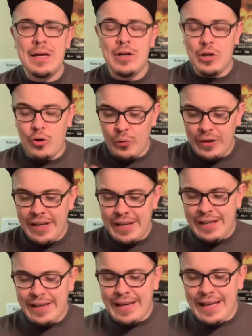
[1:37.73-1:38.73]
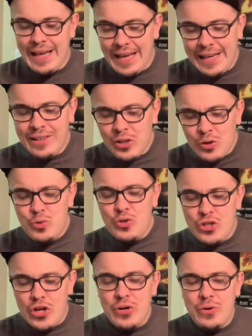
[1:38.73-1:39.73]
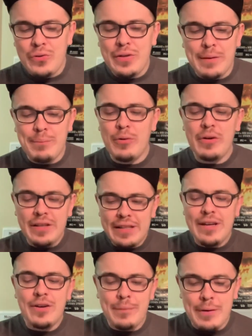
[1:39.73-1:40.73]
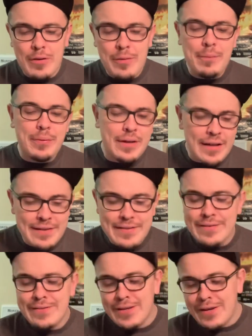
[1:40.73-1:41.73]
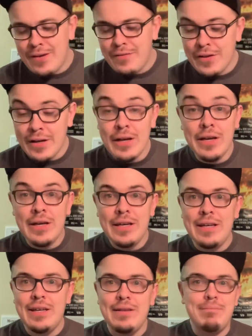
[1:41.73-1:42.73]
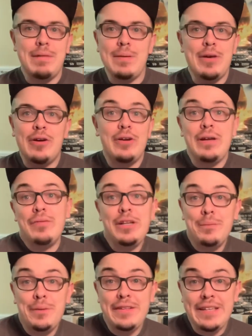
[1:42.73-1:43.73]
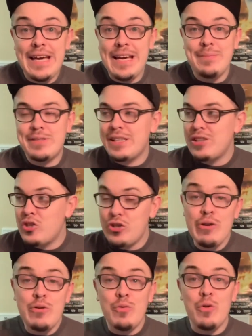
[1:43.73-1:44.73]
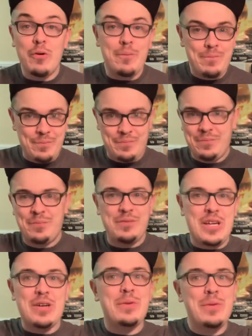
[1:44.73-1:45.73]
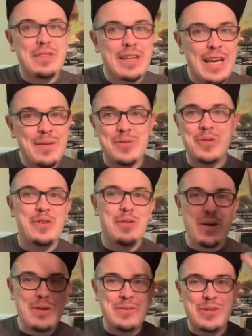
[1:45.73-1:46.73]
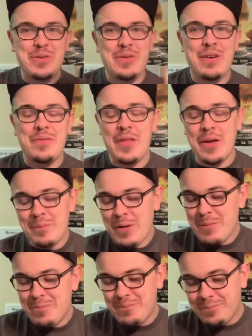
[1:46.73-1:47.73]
creating a Halo show, like putting that on Paramount Plus and stuff. Like maybe I don't even need to play the games. Like the show will tell you what the games are all about too and everything. But